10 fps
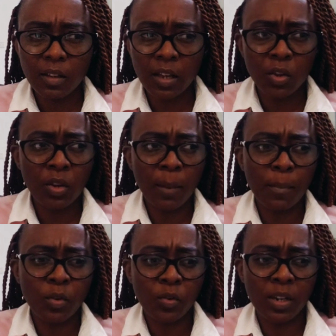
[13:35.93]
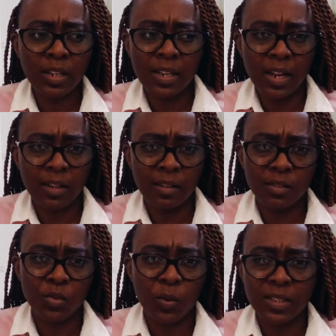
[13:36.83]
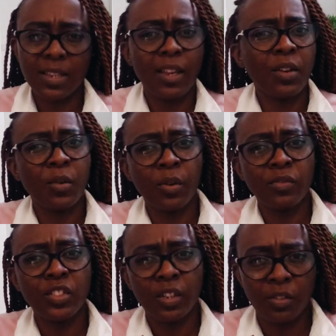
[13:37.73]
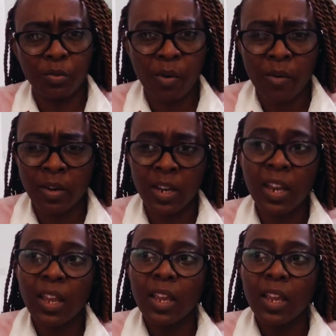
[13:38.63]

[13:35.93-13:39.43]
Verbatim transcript: I am usually done towards the end of January.